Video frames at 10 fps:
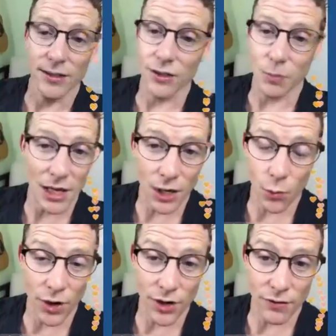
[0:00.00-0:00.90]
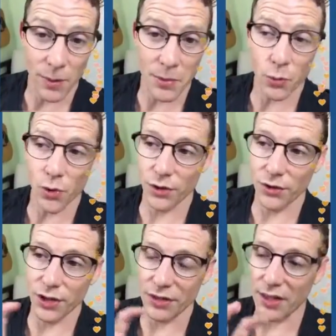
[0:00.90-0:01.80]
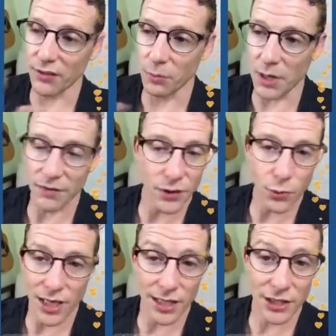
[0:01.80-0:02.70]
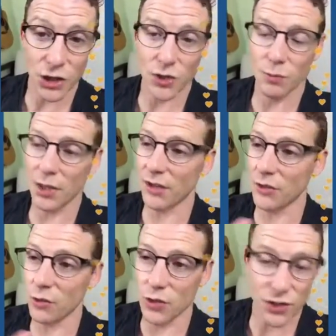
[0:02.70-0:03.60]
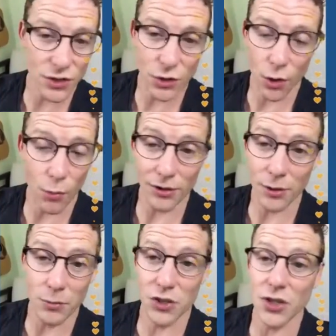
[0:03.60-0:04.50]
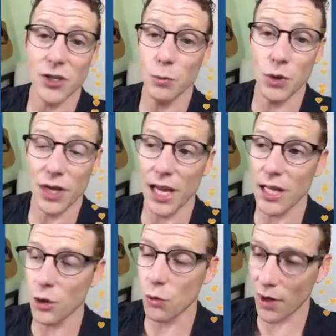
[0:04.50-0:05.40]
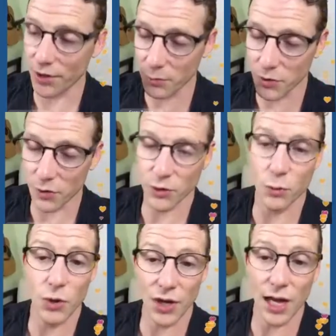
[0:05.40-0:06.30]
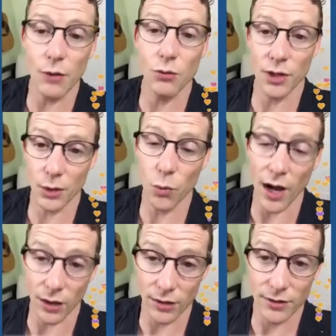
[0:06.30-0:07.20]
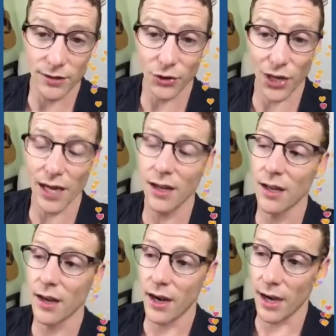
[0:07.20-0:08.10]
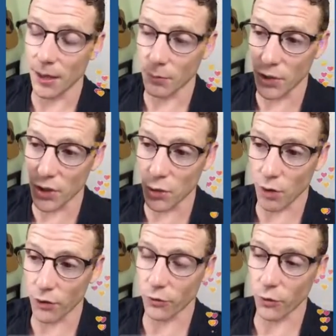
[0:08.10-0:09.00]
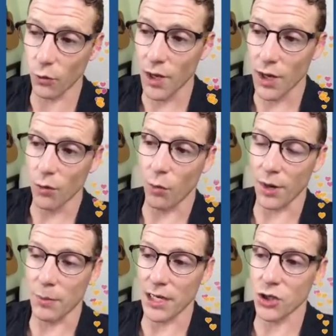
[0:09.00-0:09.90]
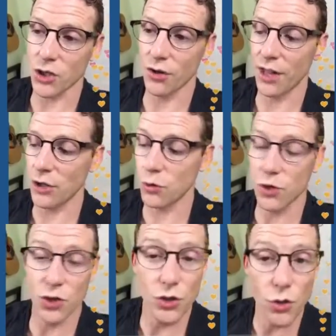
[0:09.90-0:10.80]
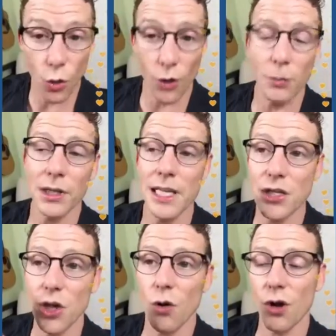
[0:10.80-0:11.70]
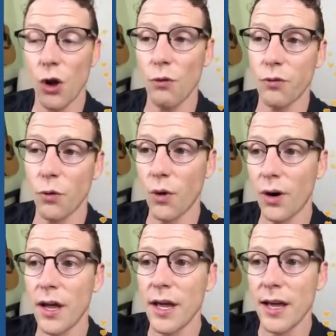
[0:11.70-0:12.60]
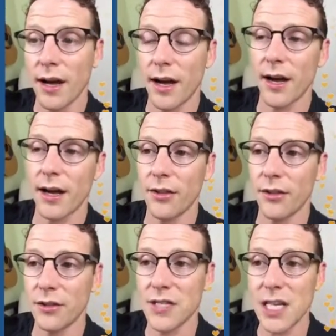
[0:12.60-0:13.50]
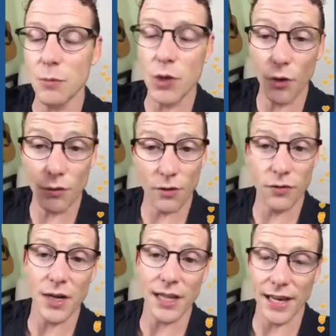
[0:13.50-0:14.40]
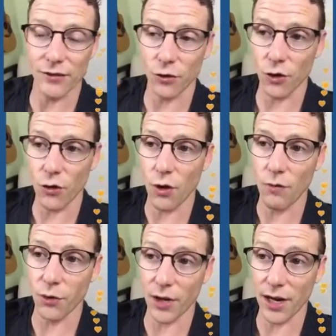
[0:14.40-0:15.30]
depending on where you're from in the world, that they speak fluent English, because you don't want them to just communicate, you want them to communicate really well, okay? You also want to make sure that you normally don't go for the team, you go for a freelancer. Don't go for a